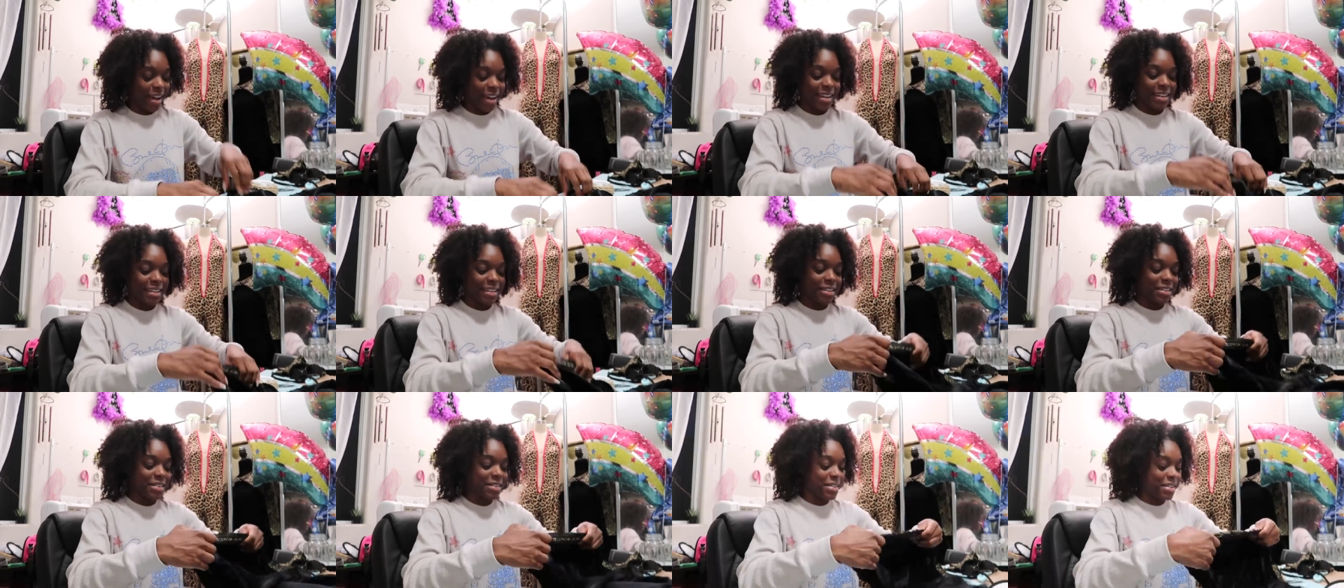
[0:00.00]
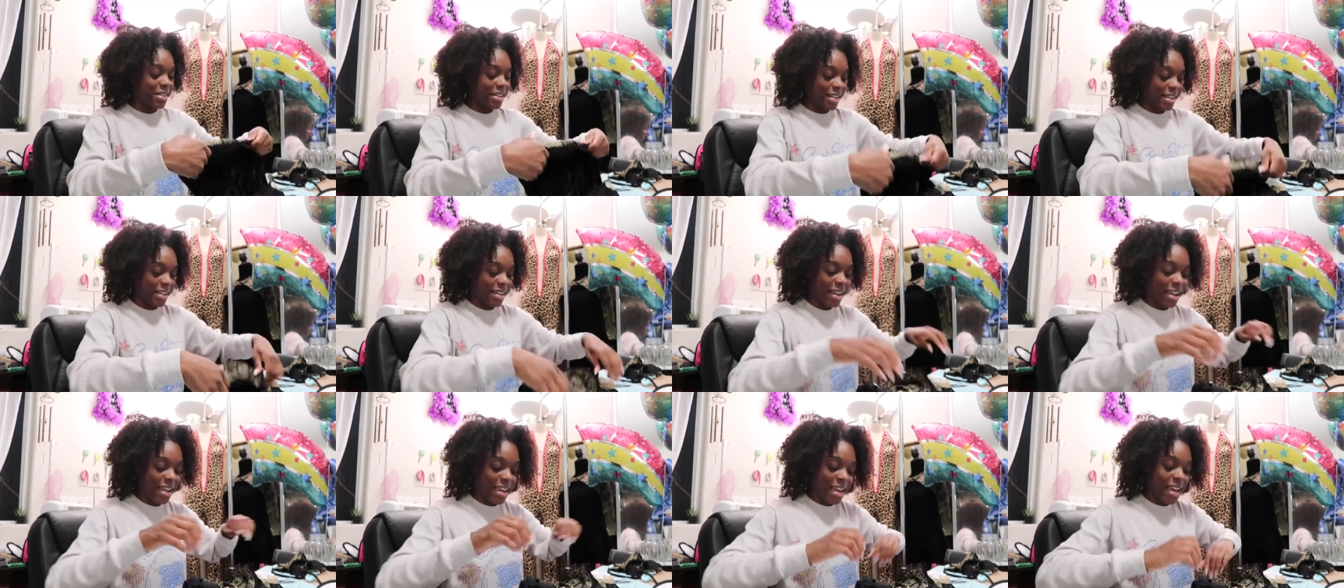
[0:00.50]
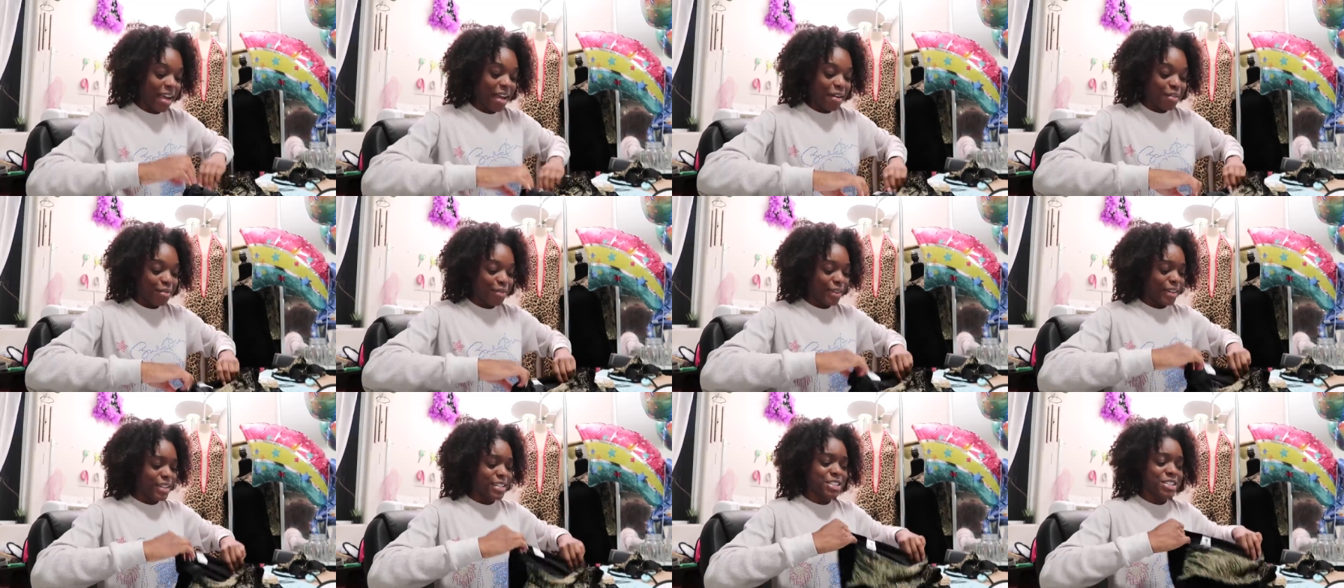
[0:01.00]
I literally
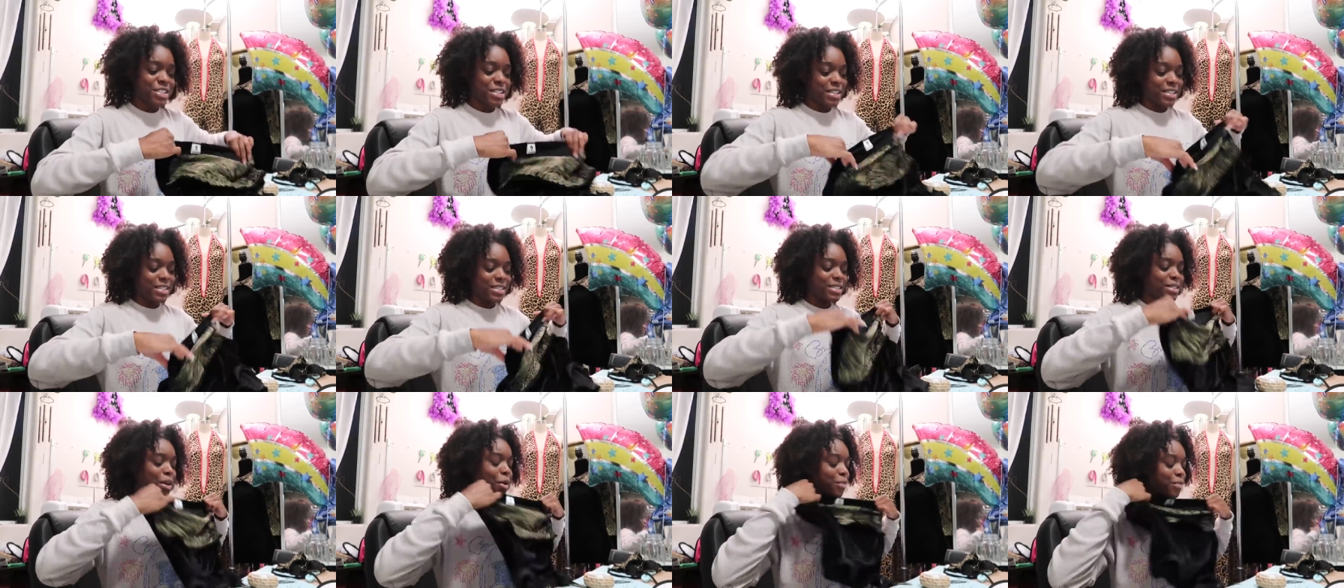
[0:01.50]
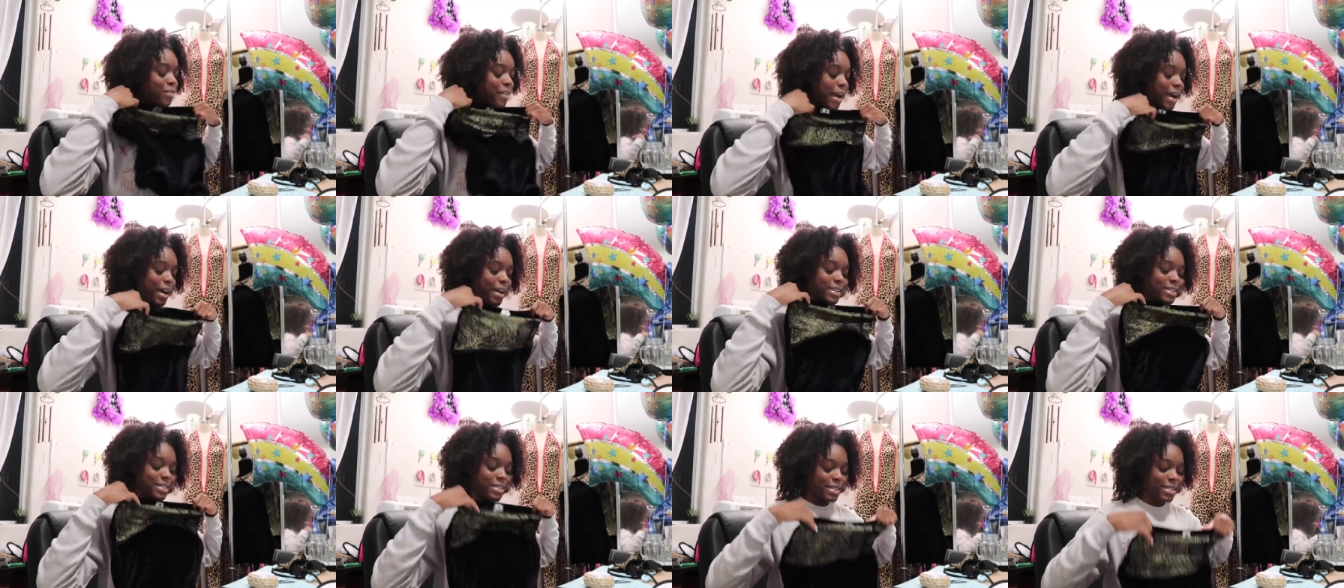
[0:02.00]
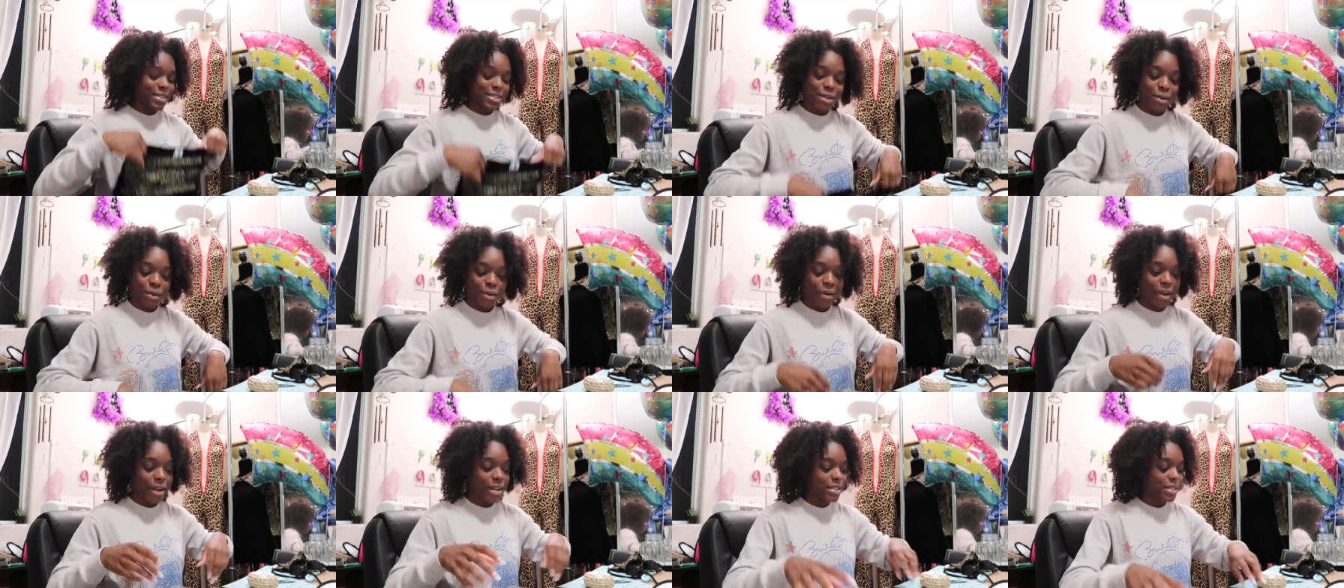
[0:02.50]
finished this so fast. It's
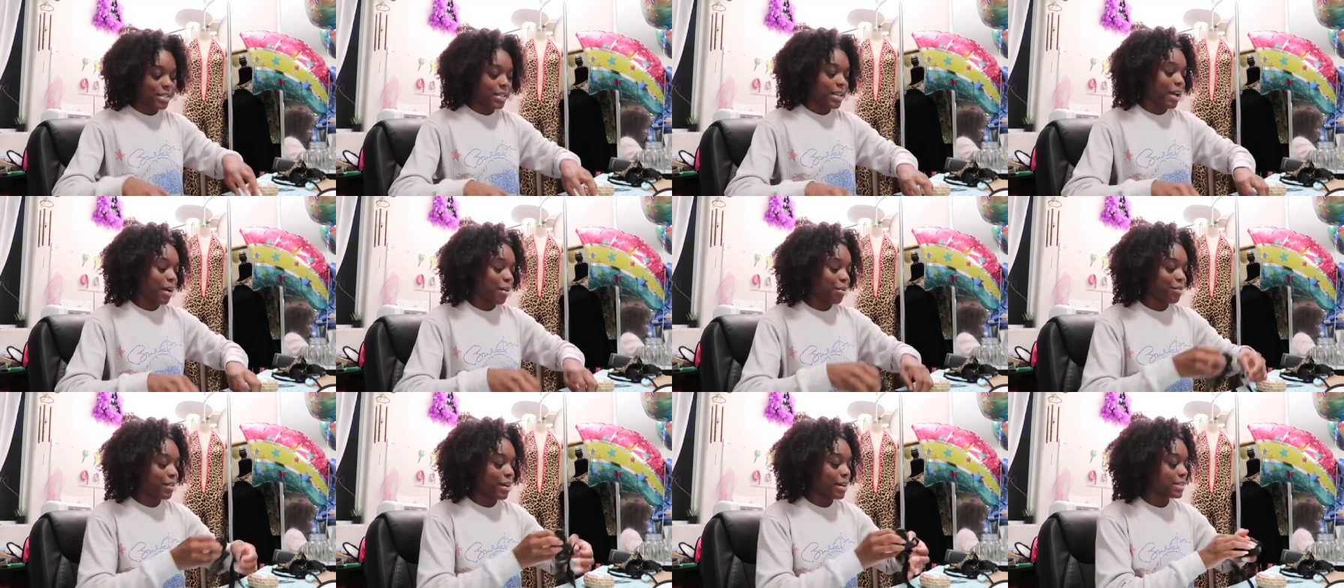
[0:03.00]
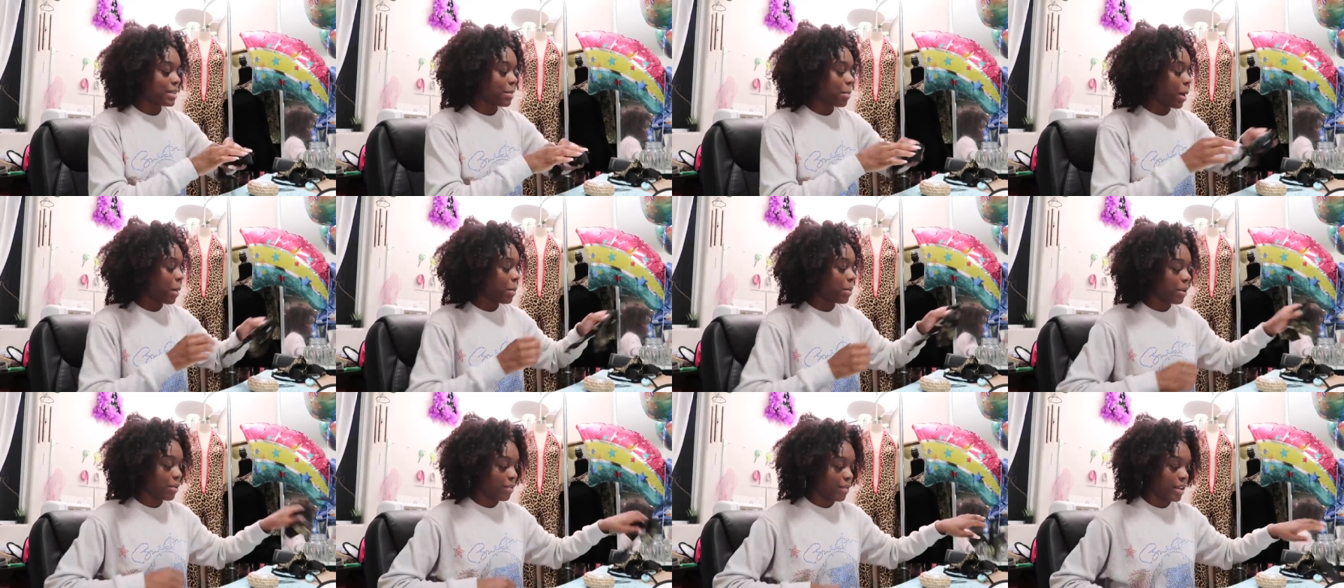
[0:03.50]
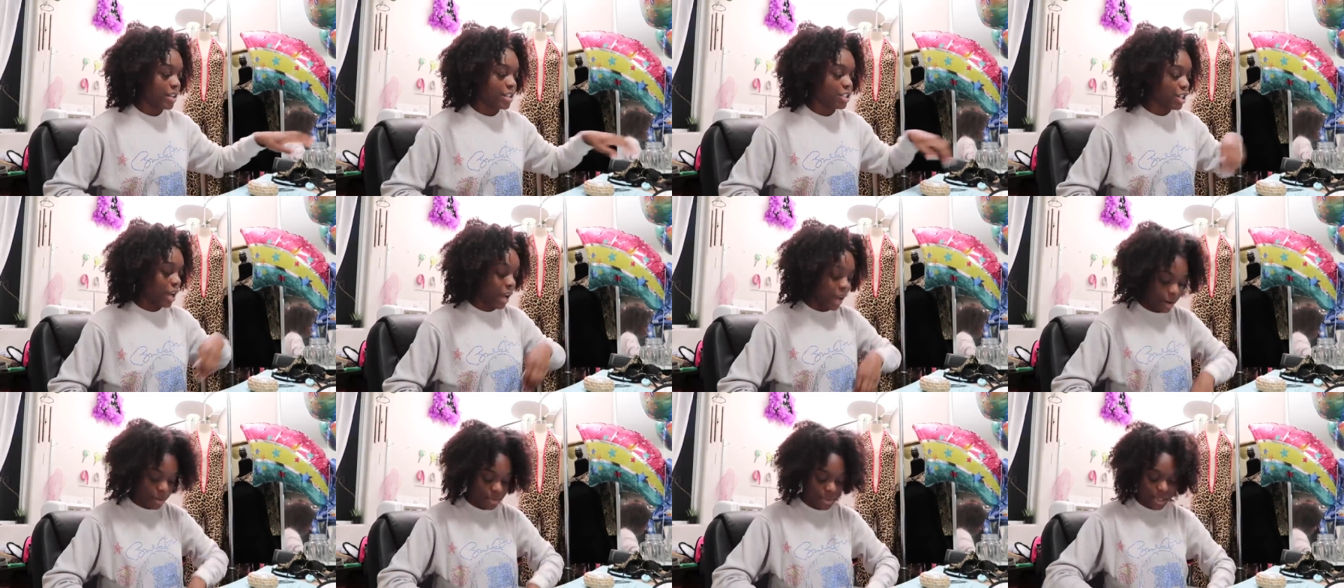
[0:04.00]
so crazy how fast I'm able to finish
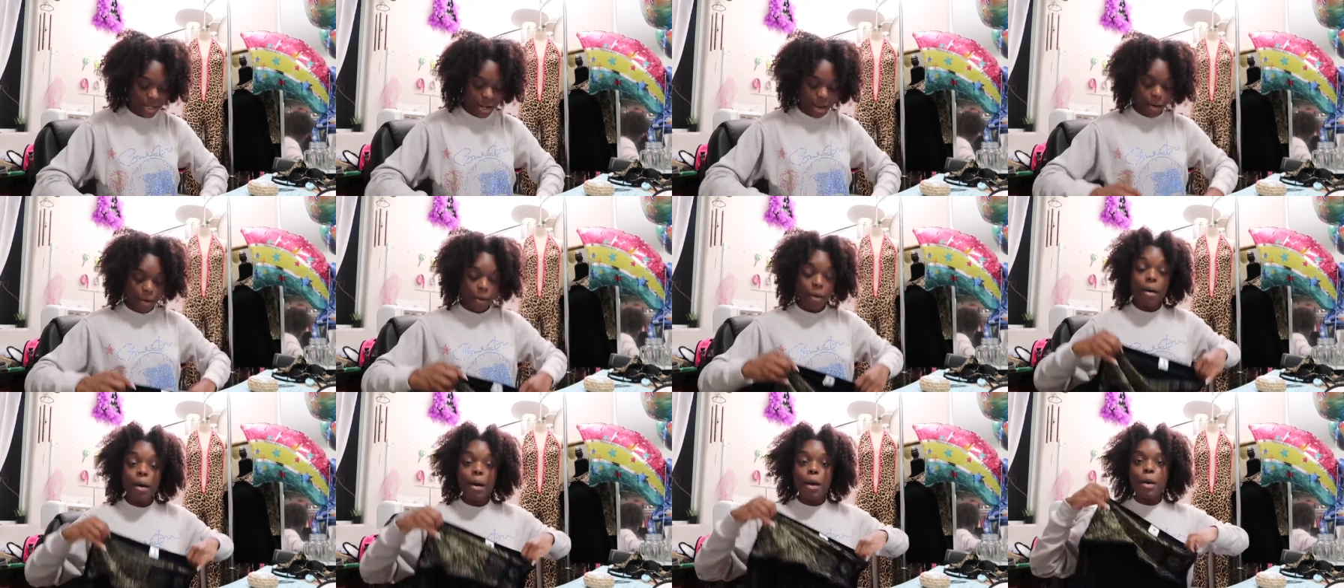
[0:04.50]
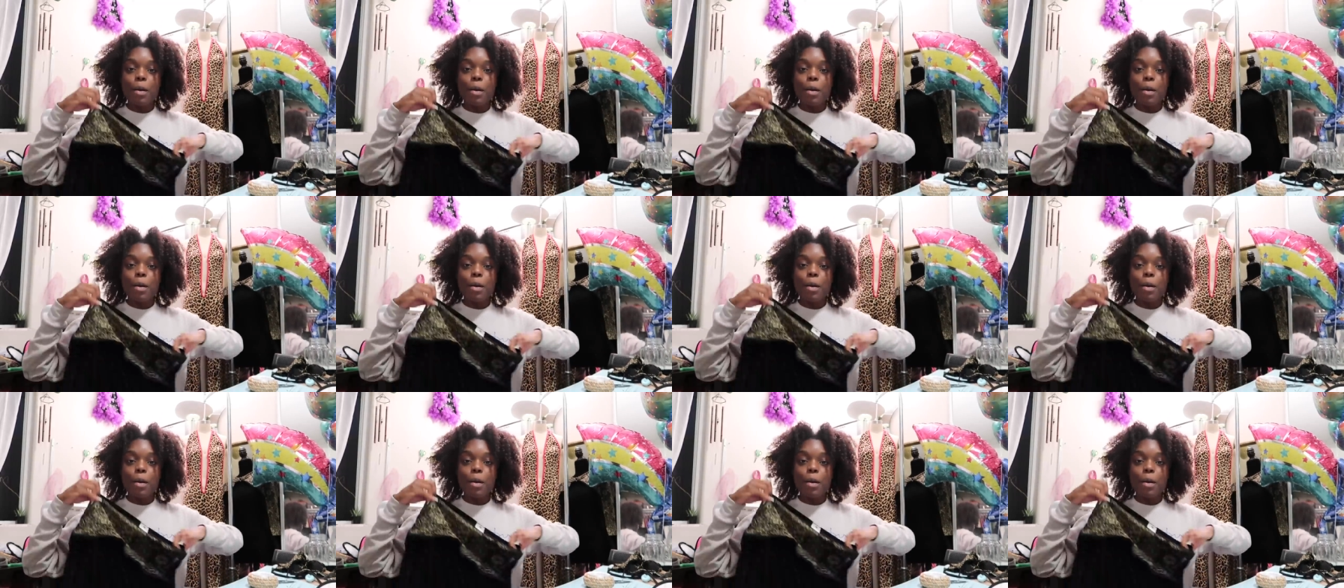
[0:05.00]
items now.